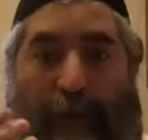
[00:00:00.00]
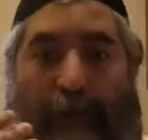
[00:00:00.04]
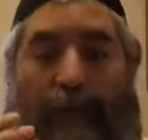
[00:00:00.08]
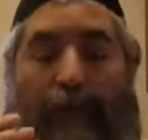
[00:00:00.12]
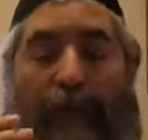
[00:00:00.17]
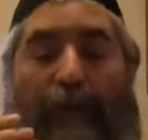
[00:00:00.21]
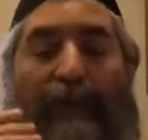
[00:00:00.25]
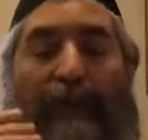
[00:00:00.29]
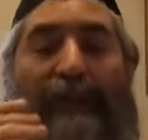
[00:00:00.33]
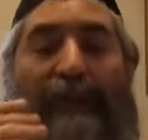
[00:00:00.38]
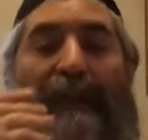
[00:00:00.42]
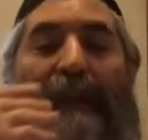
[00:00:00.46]

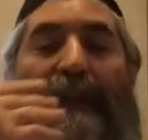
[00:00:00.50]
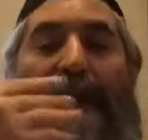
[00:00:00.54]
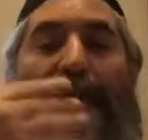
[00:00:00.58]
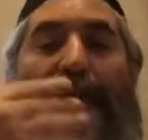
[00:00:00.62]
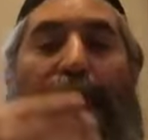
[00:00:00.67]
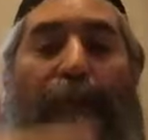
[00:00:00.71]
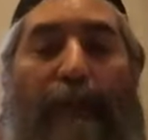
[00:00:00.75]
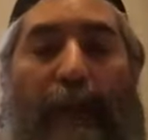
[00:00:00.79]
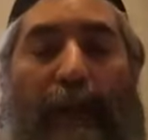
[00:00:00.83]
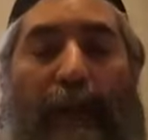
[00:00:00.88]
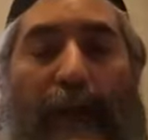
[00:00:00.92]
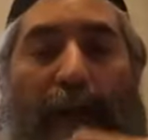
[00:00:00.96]
the
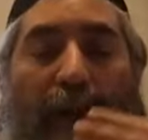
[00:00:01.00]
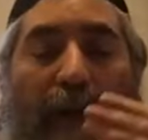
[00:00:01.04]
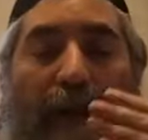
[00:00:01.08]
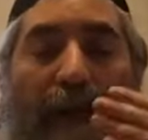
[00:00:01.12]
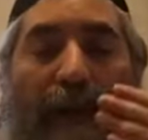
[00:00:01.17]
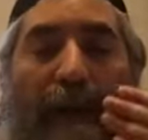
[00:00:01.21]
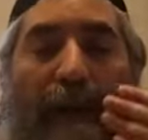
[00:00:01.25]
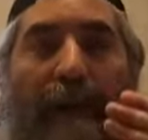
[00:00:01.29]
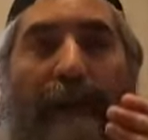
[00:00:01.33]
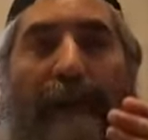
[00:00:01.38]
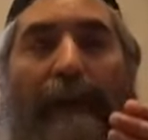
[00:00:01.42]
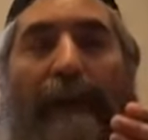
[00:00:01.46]
different
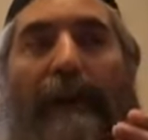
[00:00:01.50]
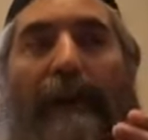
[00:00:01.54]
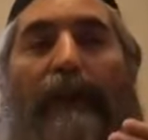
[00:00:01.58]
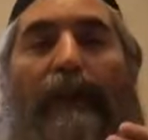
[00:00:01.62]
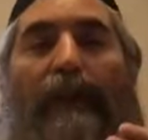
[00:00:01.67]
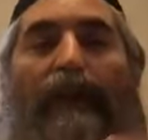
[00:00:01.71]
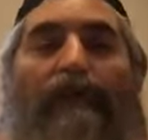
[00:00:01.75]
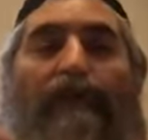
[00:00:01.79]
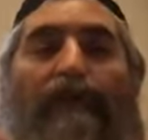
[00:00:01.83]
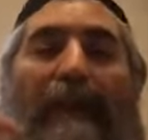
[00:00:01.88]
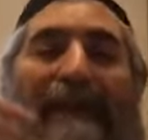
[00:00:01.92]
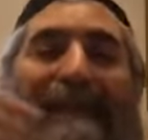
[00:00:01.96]

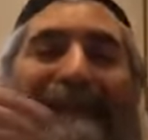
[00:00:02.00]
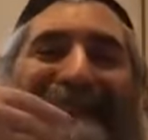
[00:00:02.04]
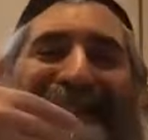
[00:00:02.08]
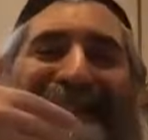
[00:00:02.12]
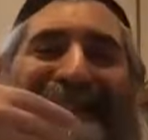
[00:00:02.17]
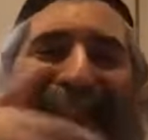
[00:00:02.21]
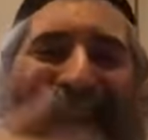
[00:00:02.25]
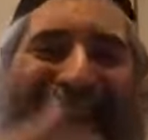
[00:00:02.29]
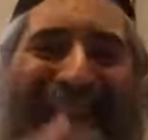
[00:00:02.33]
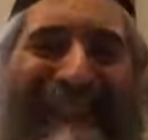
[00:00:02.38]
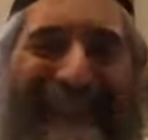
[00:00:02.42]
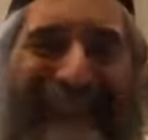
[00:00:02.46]

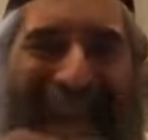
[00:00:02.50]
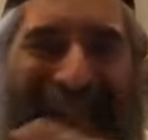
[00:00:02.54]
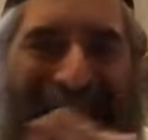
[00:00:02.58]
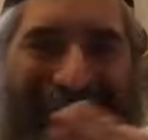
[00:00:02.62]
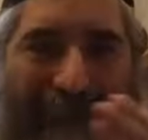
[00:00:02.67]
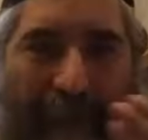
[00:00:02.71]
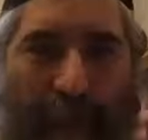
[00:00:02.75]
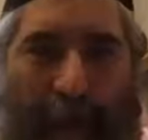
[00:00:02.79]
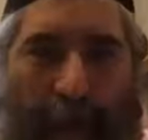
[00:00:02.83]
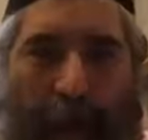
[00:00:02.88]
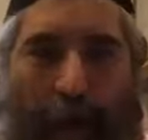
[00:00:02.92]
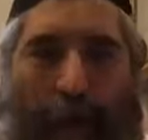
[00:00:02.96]

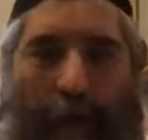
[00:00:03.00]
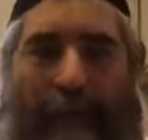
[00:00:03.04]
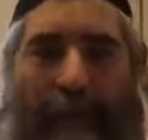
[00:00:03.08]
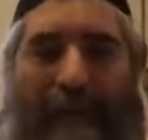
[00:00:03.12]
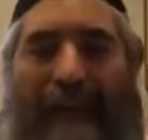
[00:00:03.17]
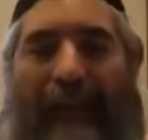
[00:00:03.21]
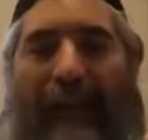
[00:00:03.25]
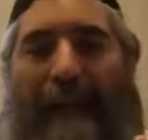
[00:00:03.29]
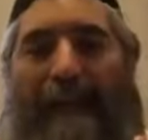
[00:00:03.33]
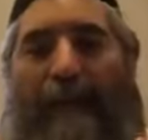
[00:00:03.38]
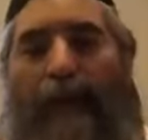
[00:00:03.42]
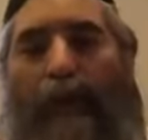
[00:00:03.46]
transition of
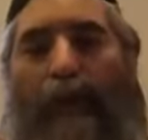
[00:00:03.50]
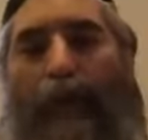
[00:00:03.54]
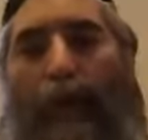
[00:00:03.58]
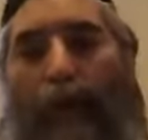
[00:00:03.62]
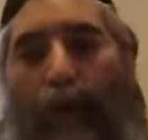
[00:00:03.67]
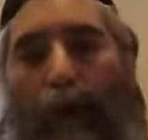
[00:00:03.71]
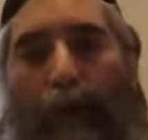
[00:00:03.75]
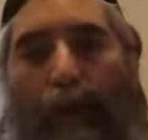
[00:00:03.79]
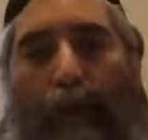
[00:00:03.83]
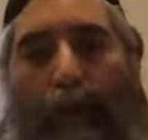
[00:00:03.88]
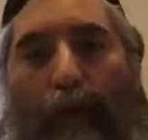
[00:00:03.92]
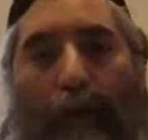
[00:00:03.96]
that
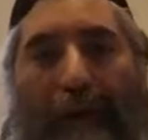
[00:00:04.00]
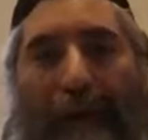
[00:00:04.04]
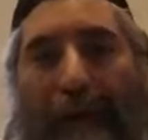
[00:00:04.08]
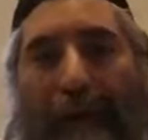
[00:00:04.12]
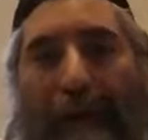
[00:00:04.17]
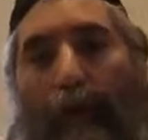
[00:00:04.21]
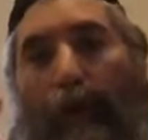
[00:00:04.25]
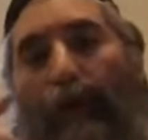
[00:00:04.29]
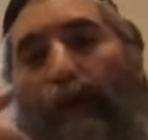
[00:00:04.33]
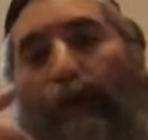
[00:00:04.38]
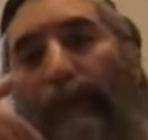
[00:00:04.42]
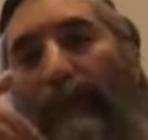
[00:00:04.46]
call,
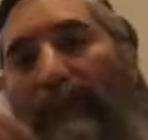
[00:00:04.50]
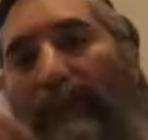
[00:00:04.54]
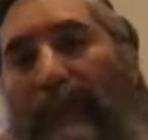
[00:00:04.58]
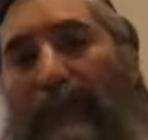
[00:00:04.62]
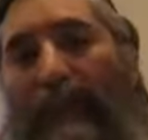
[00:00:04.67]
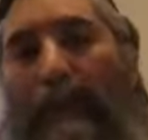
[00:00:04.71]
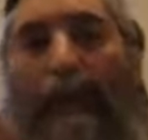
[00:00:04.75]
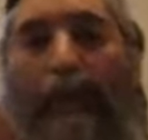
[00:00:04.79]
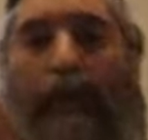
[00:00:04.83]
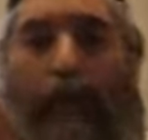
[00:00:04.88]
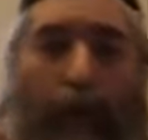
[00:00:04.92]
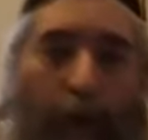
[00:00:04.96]
that
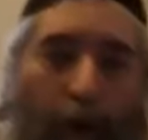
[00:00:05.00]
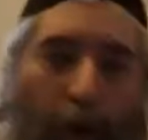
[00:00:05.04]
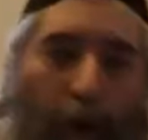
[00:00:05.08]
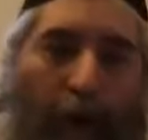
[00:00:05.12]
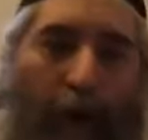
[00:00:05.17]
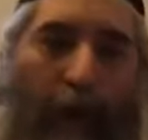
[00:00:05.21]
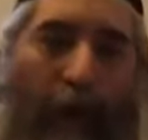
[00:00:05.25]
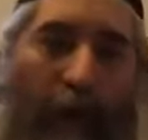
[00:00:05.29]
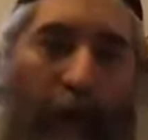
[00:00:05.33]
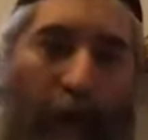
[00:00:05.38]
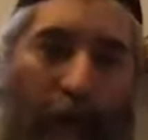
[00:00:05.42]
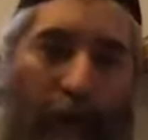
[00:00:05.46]
original
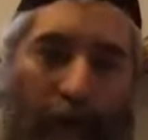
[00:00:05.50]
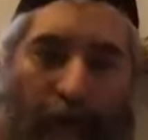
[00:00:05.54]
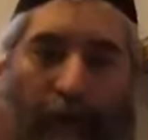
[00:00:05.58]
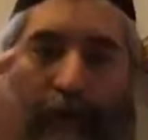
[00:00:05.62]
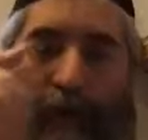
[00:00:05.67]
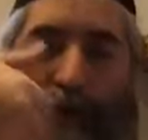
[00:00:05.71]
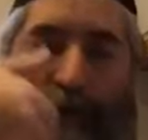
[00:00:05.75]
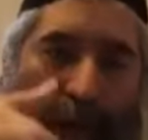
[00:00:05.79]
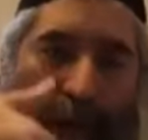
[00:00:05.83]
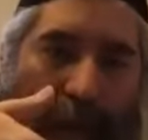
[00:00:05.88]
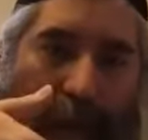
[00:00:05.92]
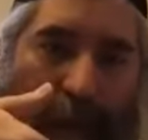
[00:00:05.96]
call,
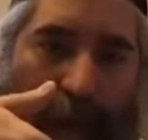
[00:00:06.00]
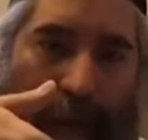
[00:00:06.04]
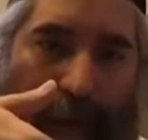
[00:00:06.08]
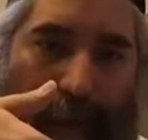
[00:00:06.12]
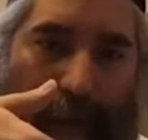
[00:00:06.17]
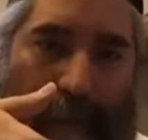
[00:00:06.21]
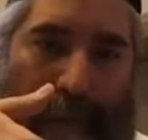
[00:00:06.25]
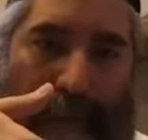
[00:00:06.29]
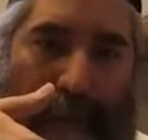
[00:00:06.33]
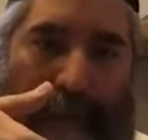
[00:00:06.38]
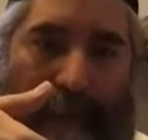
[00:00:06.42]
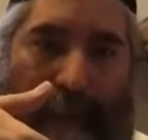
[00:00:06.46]
Dodi,
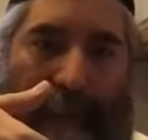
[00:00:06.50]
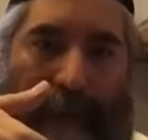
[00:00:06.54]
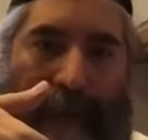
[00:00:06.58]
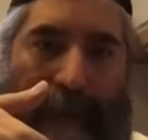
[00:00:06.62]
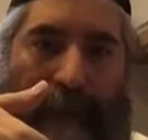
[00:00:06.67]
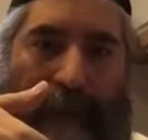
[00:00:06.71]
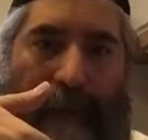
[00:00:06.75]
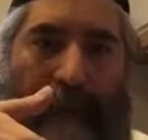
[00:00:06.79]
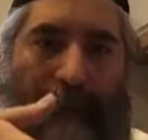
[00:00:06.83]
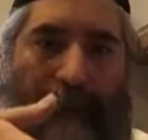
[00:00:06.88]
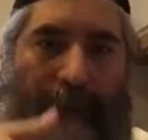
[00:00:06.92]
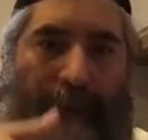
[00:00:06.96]

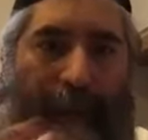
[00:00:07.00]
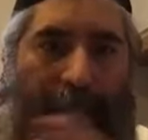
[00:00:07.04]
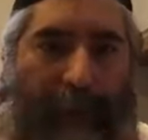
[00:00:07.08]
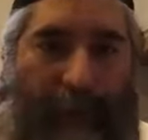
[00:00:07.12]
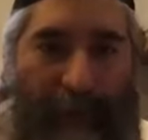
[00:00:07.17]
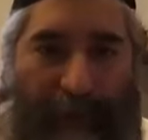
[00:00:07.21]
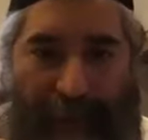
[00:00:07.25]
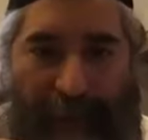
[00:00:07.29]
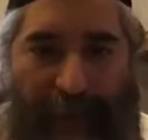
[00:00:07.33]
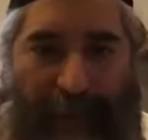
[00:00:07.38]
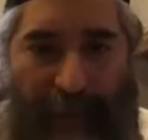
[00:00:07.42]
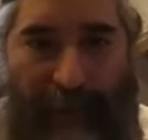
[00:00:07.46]
in
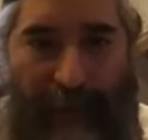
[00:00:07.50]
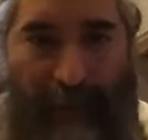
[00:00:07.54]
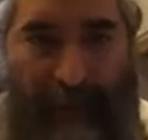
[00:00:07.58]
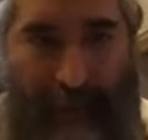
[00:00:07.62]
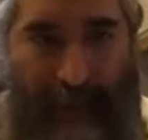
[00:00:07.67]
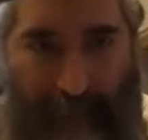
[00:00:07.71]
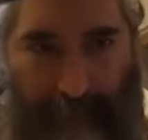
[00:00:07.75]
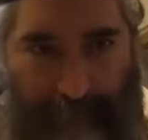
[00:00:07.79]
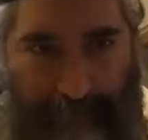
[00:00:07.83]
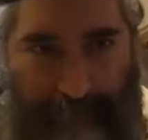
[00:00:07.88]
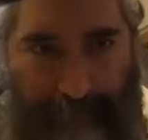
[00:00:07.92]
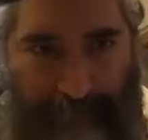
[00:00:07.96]
creation.